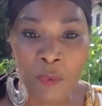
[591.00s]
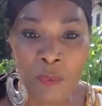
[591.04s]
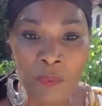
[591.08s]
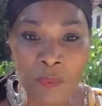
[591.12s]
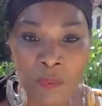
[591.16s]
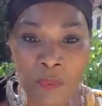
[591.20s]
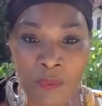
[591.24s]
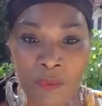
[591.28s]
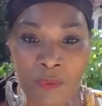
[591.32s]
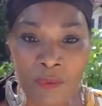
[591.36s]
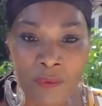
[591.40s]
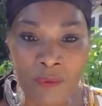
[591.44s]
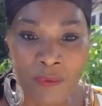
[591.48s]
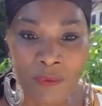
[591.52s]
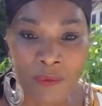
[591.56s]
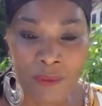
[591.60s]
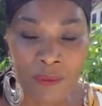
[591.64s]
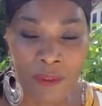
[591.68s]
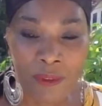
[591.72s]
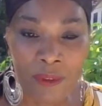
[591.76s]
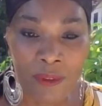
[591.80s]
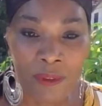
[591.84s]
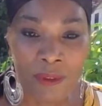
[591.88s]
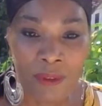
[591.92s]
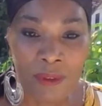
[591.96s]

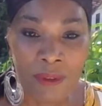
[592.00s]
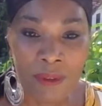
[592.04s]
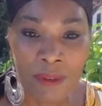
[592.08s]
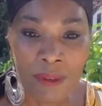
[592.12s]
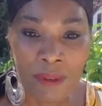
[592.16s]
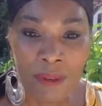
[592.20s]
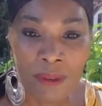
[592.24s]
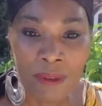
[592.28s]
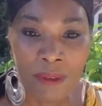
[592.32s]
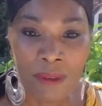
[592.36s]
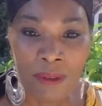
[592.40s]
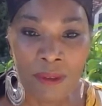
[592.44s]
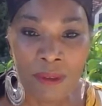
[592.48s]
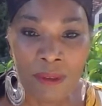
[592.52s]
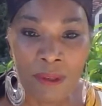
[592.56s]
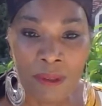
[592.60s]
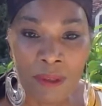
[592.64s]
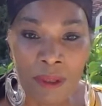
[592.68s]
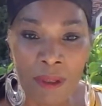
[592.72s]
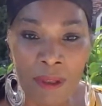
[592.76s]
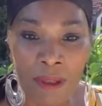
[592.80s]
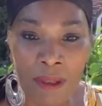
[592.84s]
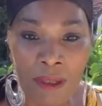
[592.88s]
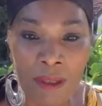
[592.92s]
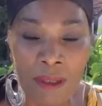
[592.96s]

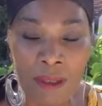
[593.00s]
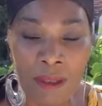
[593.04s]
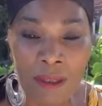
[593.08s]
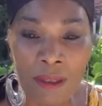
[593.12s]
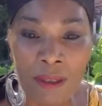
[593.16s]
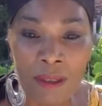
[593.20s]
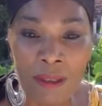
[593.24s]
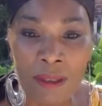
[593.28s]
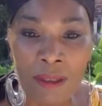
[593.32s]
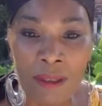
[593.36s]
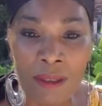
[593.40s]
(no one is talking)